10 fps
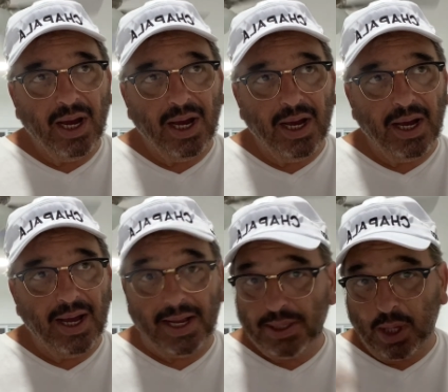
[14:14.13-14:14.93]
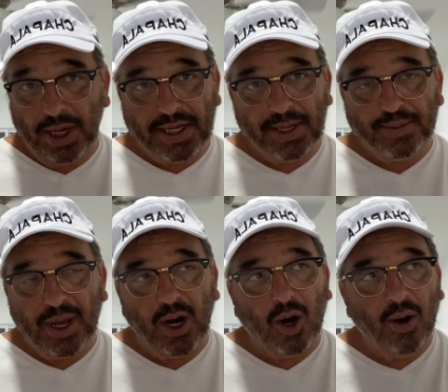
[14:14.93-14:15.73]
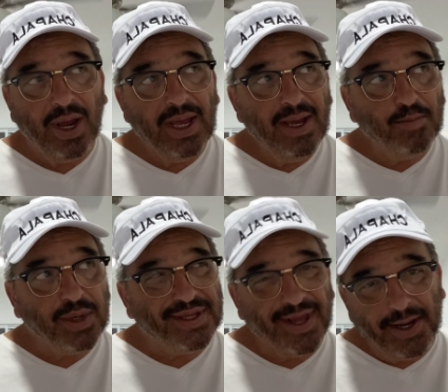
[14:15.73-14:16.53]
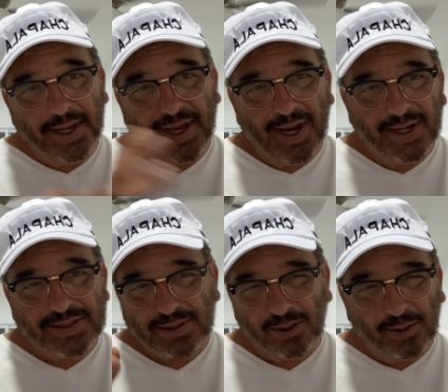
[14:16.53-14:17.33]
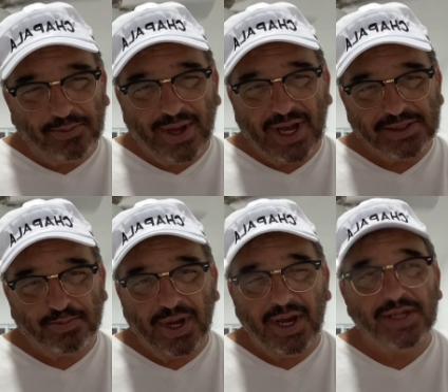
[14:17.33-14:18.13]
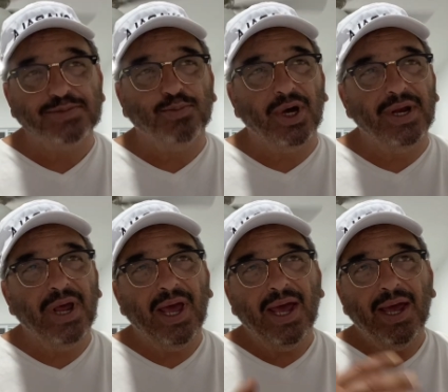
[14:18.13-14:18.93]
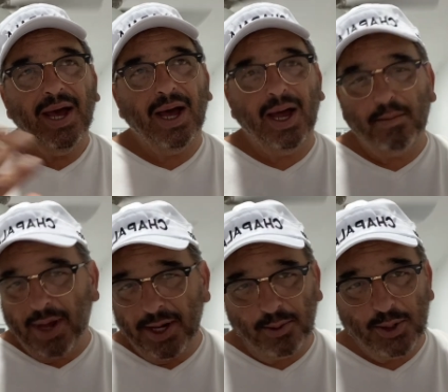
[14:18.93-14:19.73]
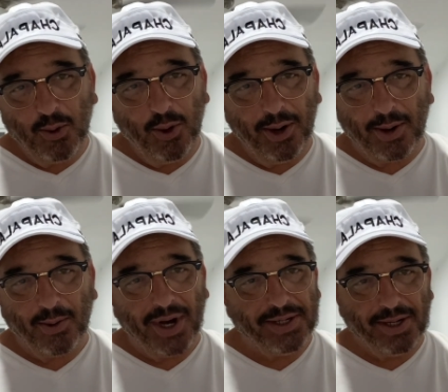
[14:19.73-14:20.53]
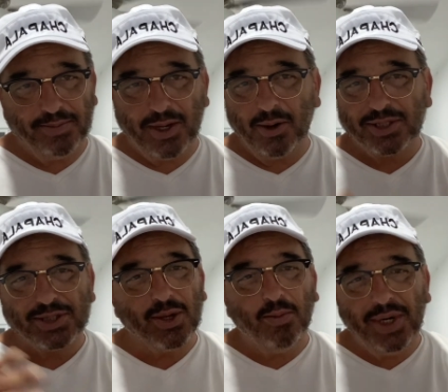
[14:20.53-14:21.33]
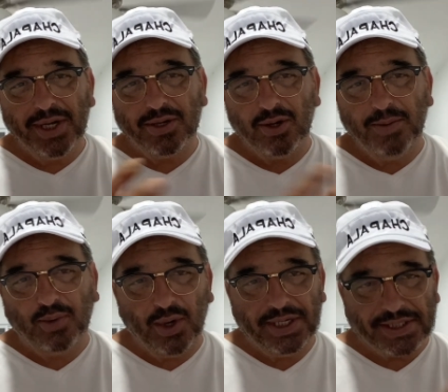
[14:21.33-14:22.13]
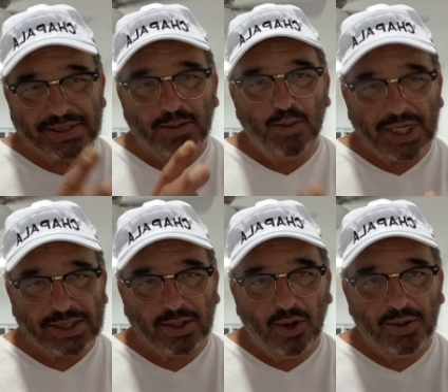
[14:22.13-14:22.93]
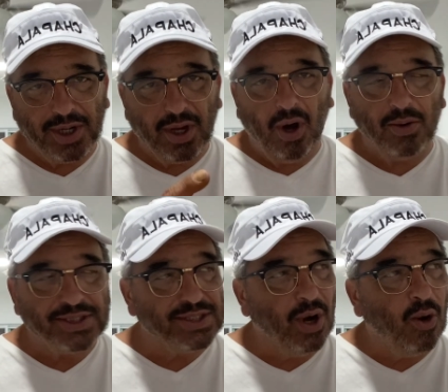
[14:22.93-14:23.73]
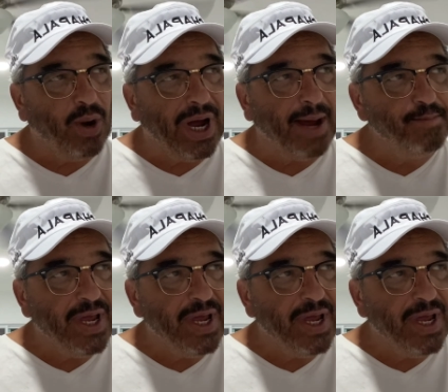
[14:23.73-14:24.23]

I like it there, but then again, it's a little fast-paced, but I don't know where I'll wind up. There are so many good places in Mexico to go, so